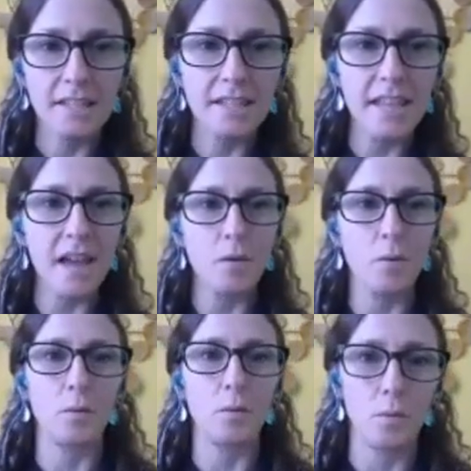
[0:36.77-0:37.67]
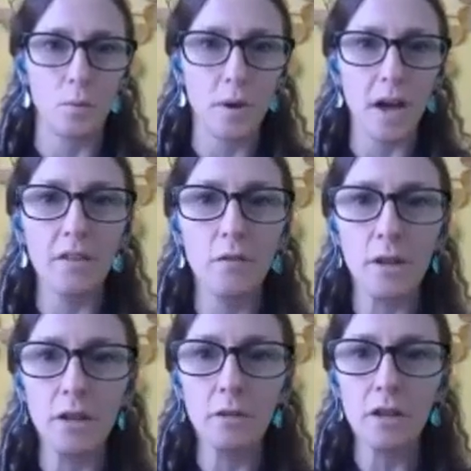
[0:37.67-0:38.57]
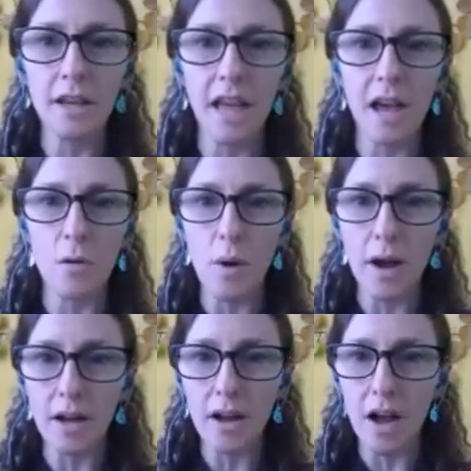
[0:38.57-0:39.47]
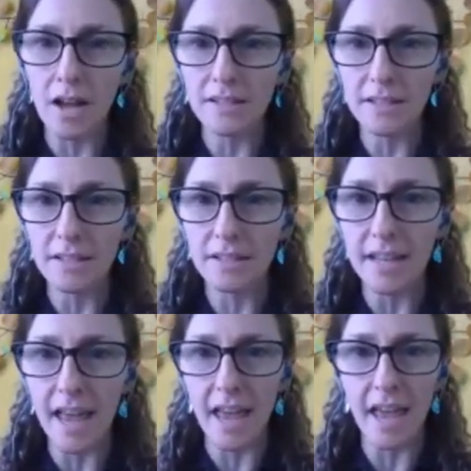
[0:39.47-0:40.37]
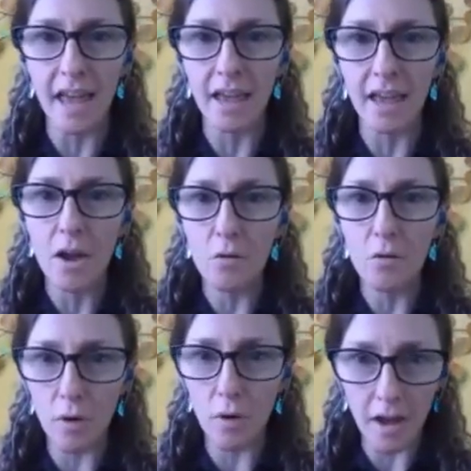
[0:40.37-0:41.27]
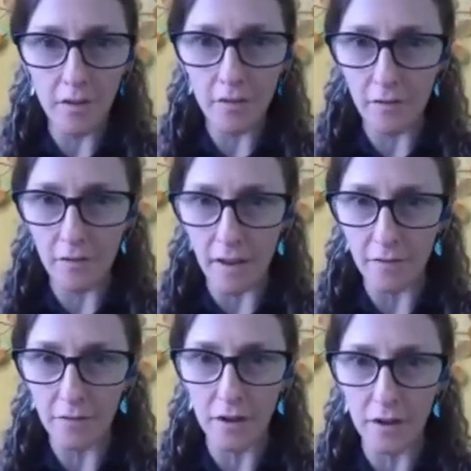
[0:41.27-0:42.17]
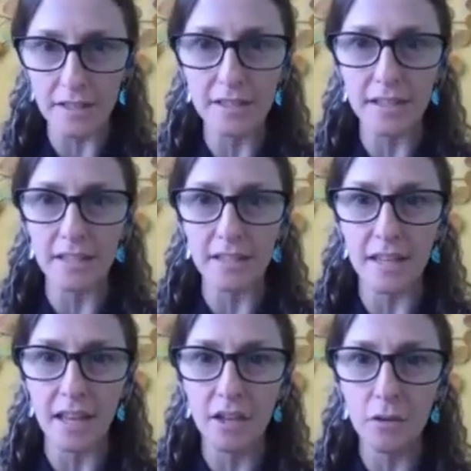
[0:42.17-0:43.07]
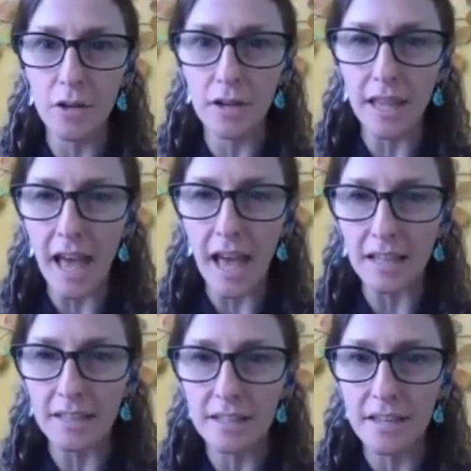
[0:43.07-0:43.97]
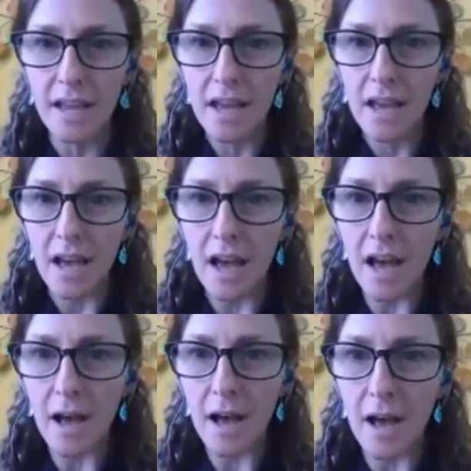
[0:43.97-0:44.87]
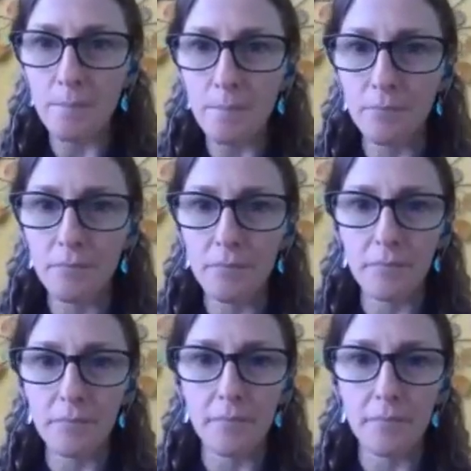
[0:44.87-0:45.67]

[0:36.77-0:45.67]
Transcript: is that kind of when you look at what causes a runoff event, for instance, and you look at um,